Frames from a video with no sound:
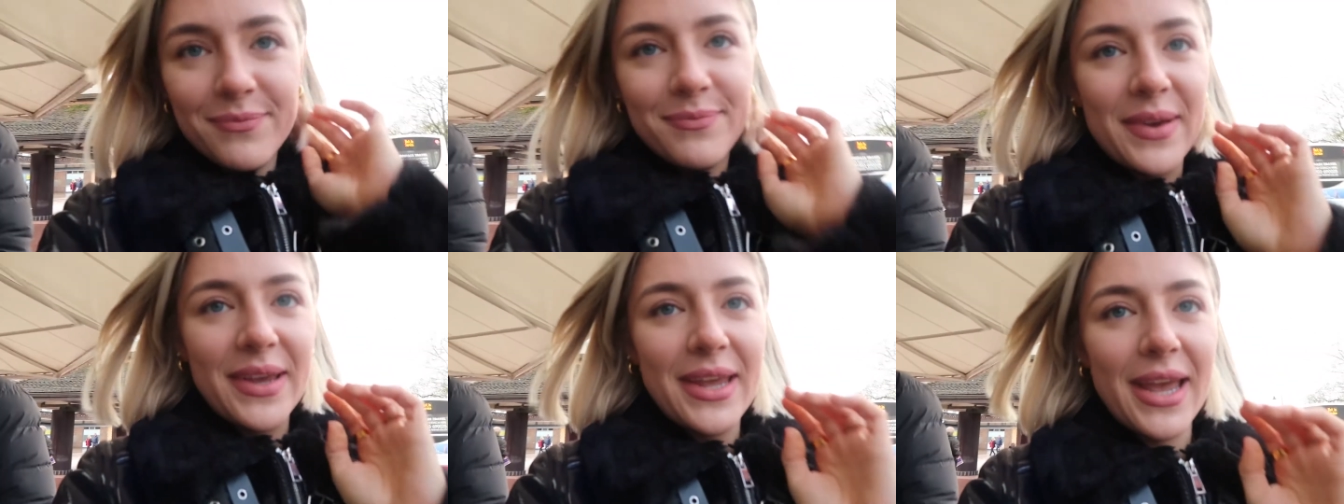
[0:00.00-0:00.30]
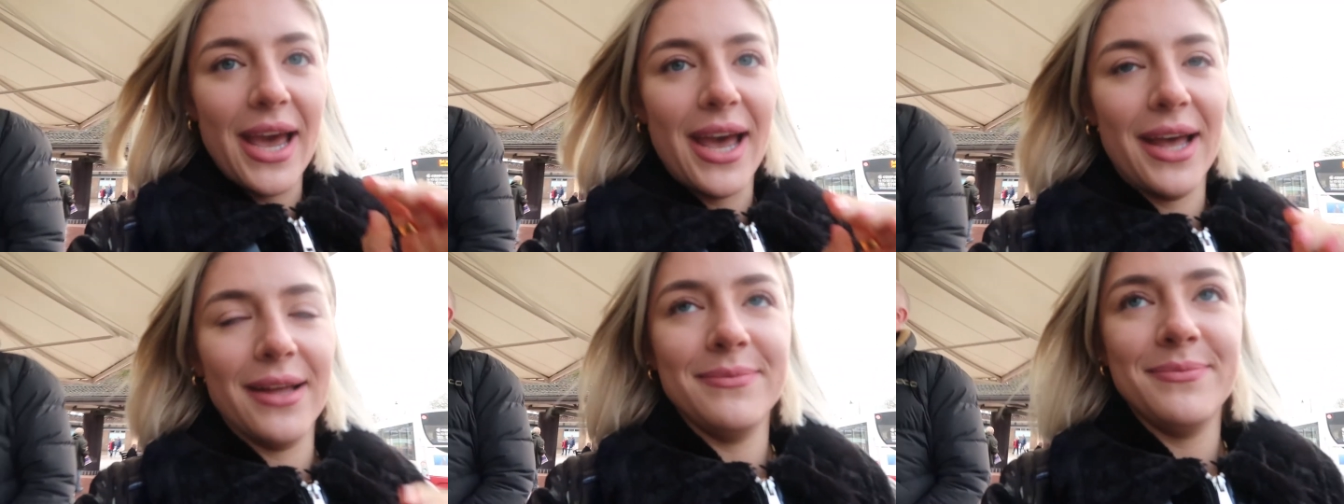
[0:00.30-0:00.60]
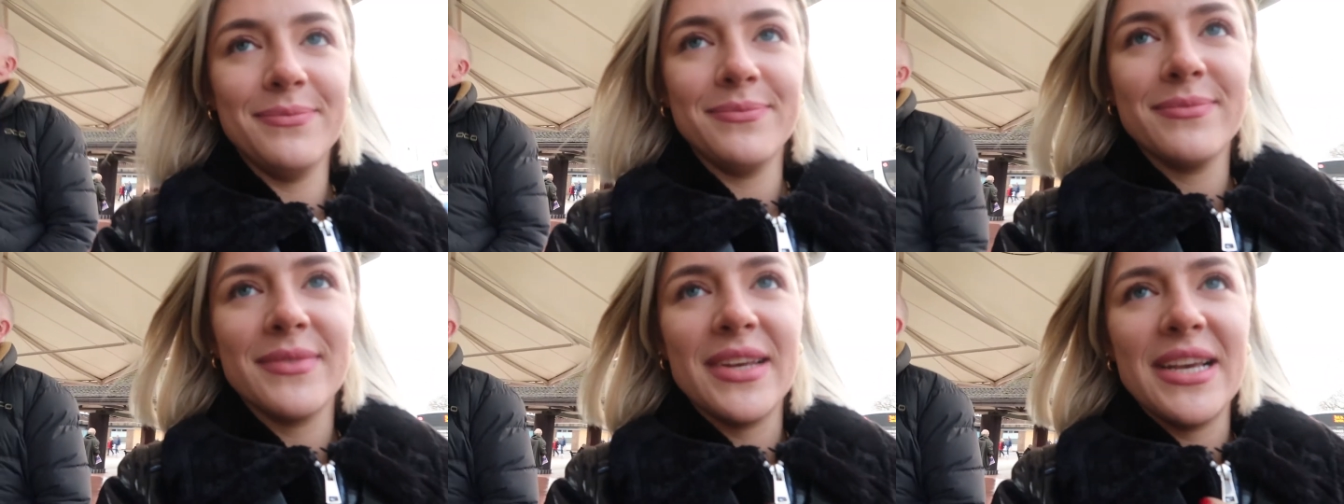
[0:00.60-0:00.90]
But
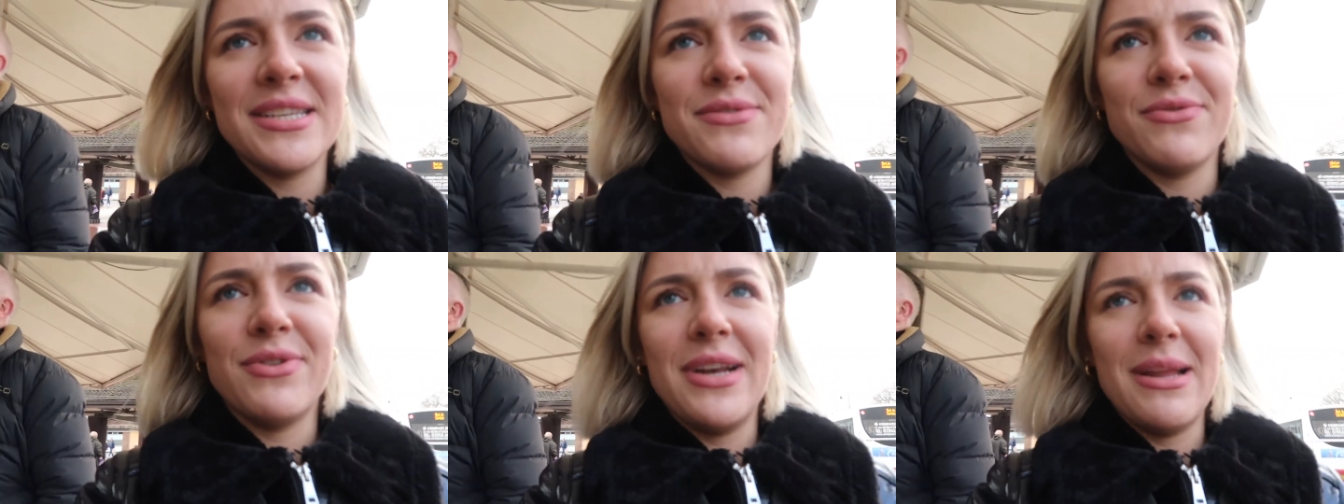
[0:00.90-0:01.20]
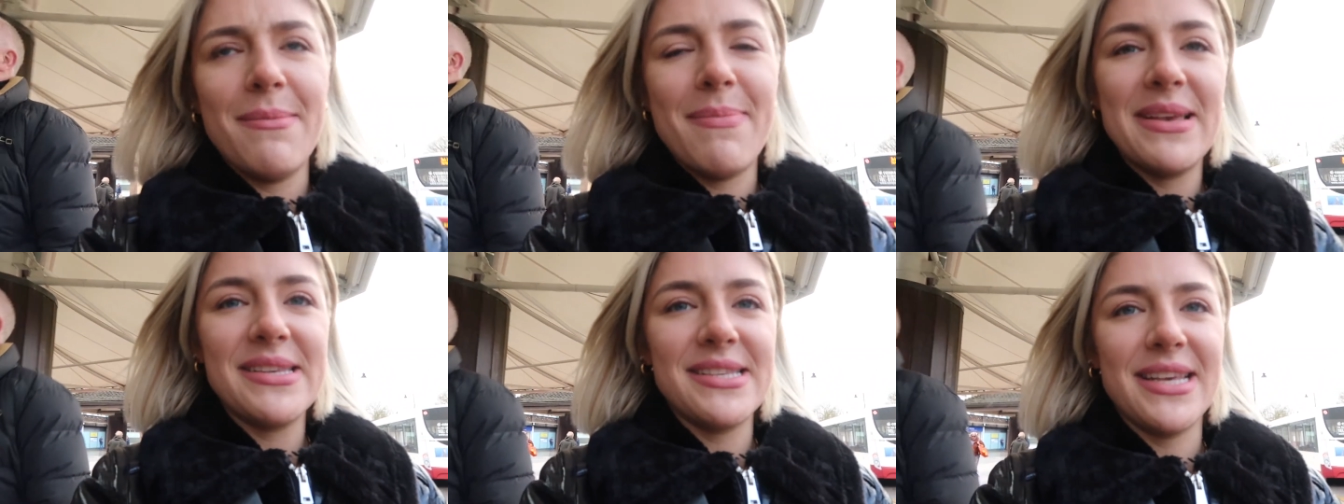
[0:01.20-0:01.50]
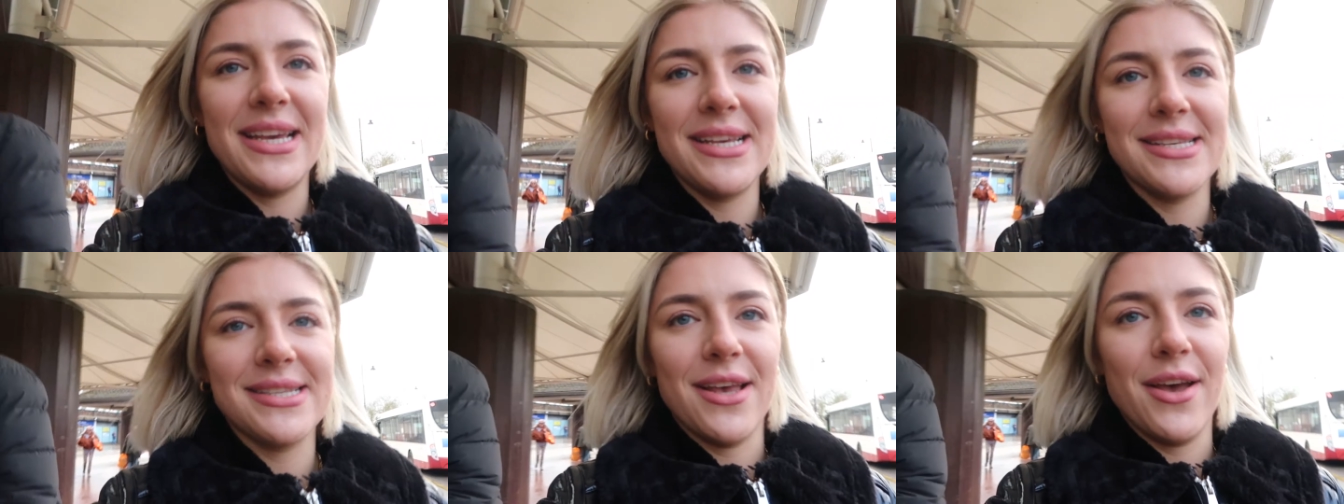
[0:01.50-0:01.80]
yeah, it's really
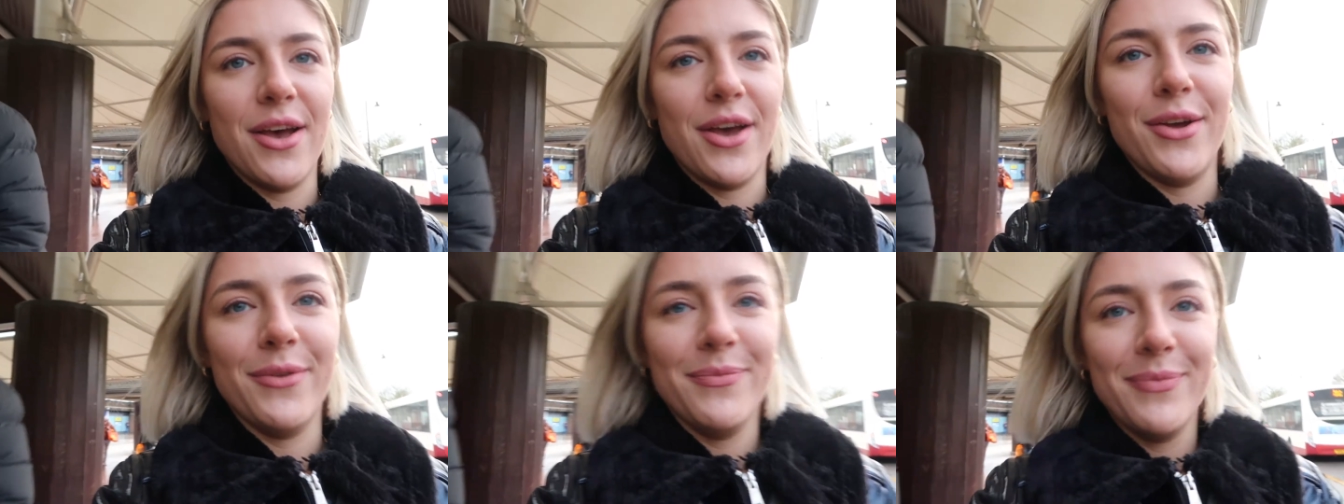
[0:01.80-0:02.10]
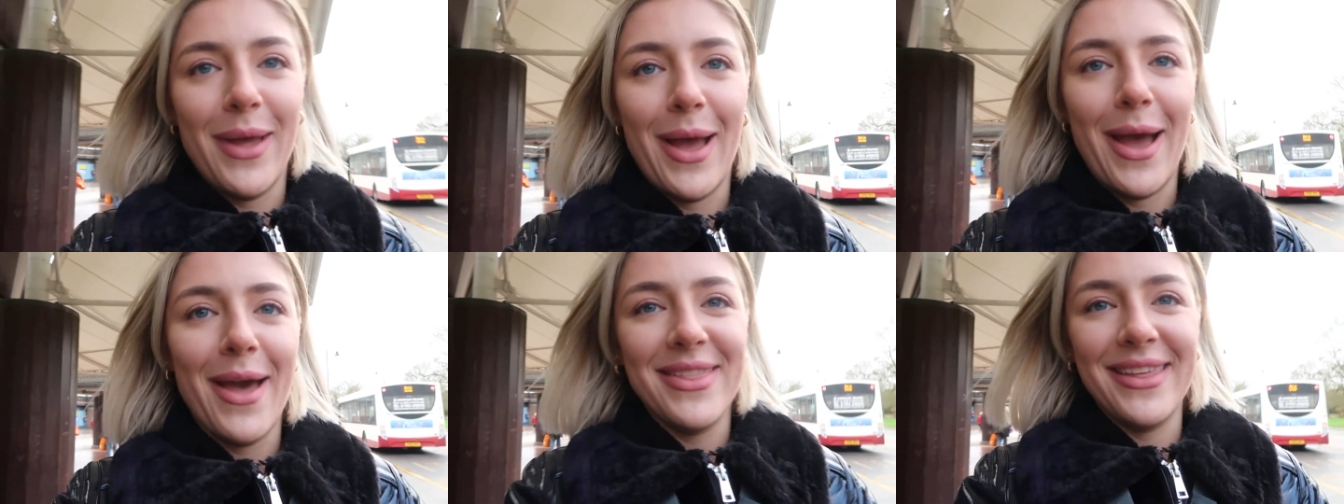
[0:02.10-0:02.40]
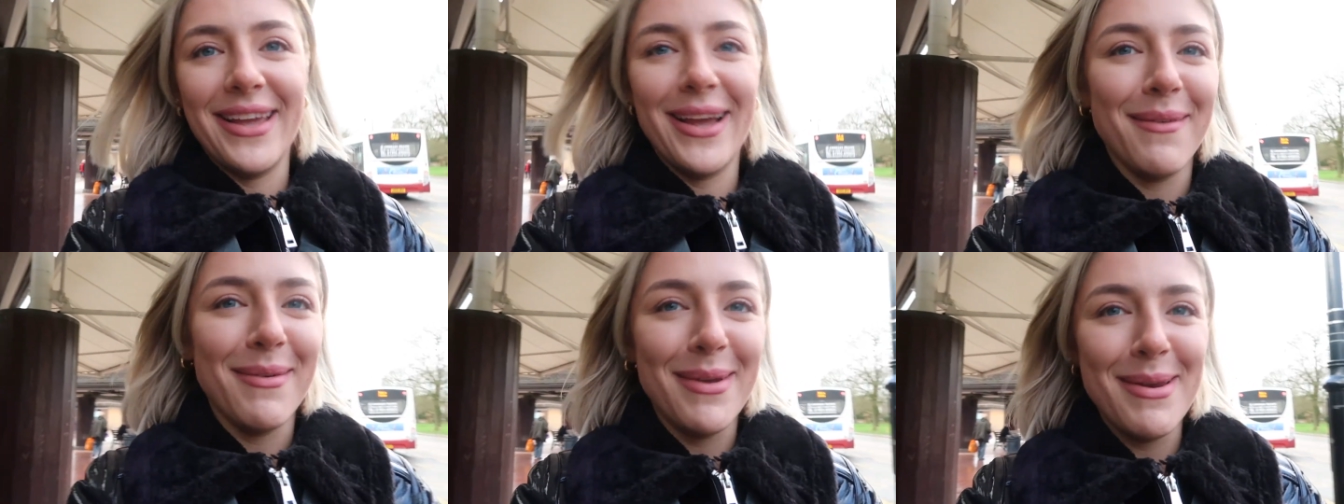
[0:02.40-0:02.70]
busy, so I
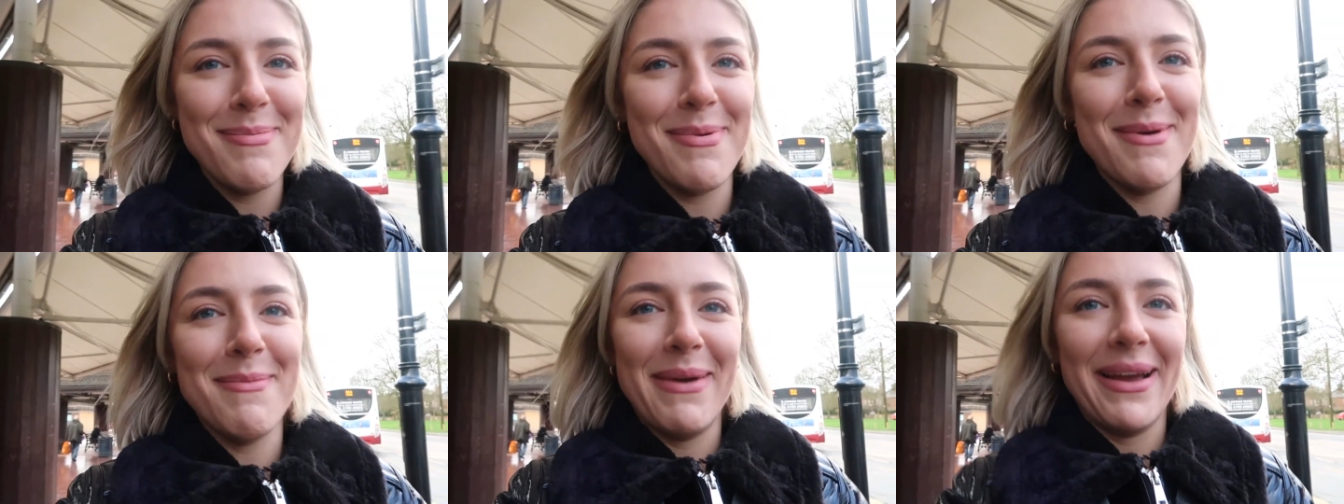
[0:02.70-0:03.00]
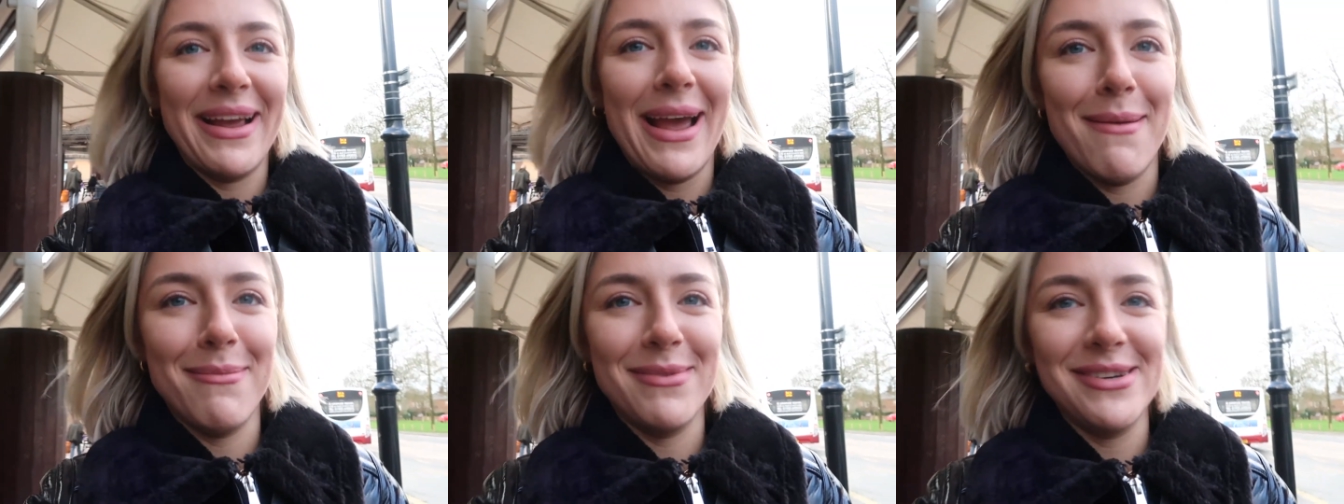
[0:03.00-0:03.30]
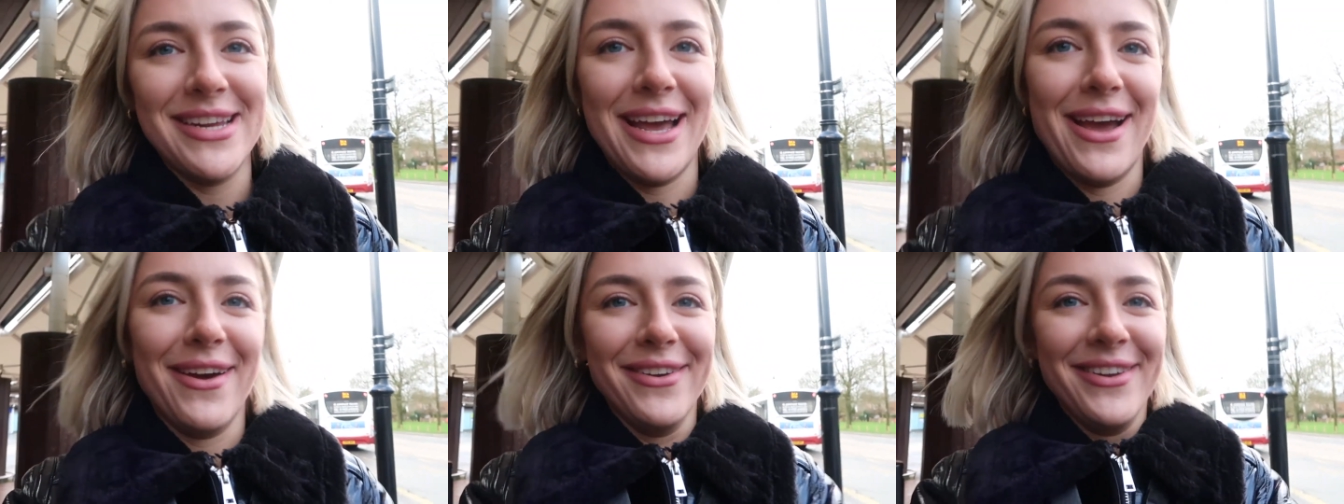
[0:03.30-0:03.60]
think I'm gonna put my
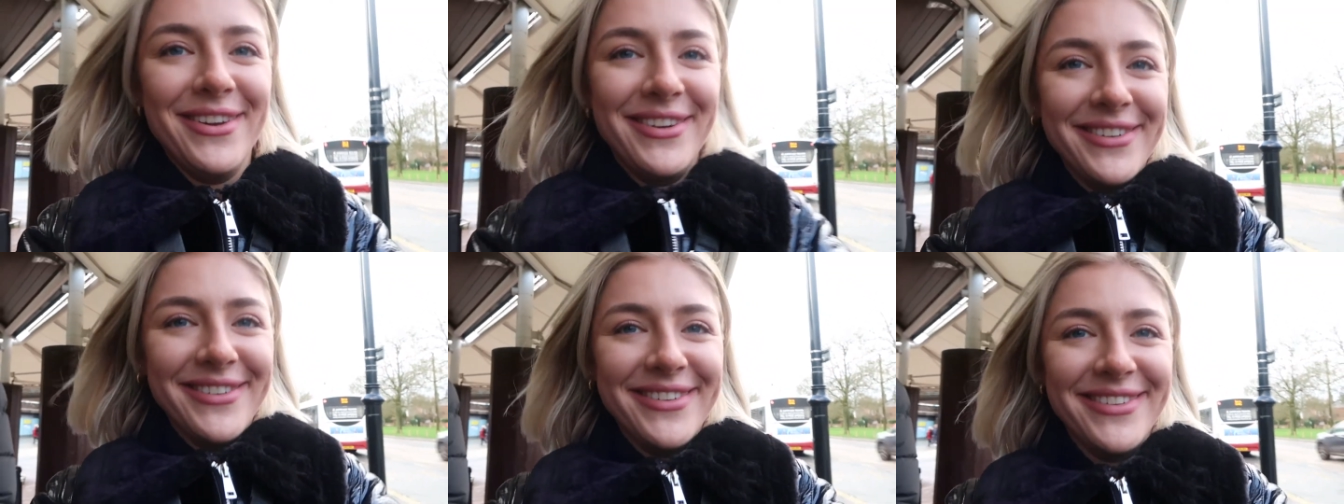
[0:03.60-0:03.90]
camera down.